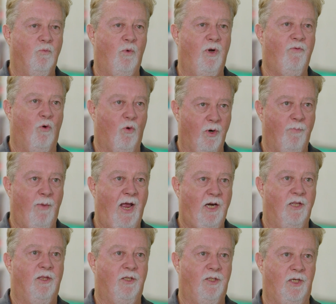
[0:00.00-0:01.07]
we've
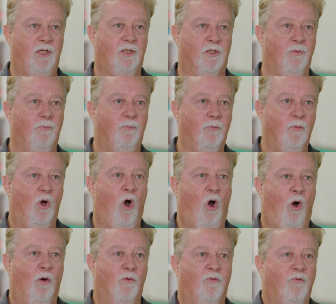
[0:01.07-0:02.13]
automated the system
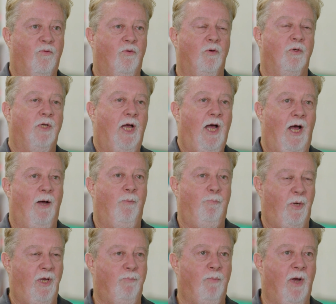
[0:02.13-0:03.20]
of
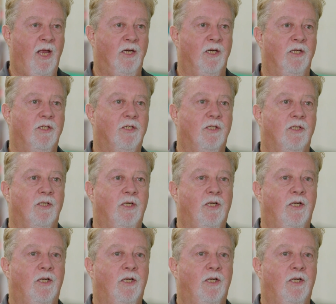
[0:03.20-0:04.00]
pit maintenance.